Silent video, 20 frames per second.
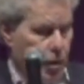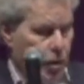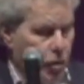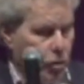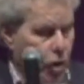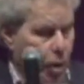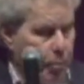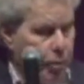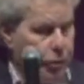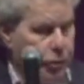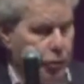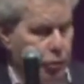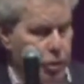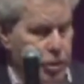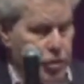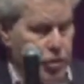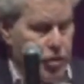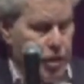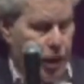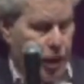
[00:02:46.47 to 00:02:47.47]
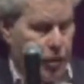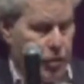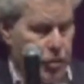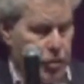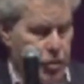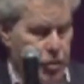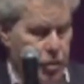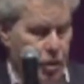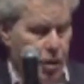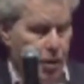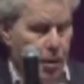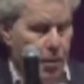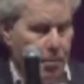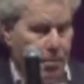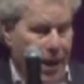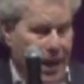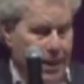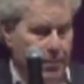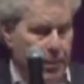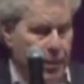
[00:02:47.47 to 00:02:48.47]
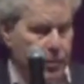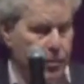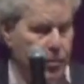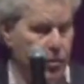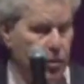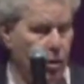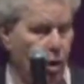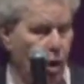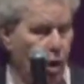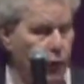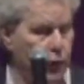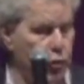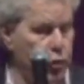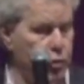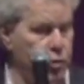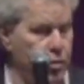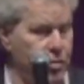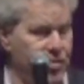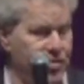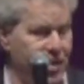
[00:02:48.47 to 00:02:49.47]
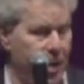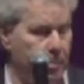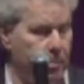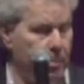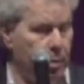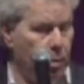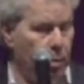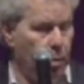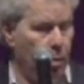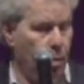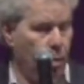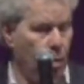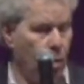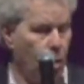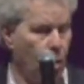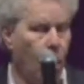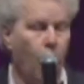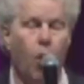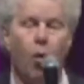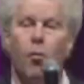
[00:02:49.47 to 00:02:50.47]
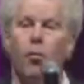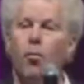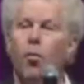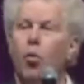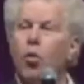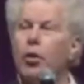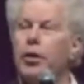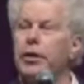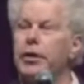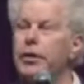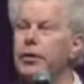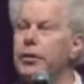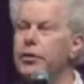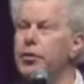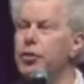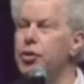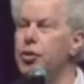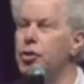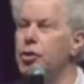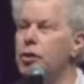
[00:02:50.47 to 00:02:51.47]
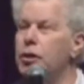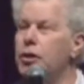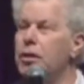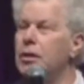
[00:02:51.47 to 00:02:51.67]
Number 36, payment of your December home mortgage,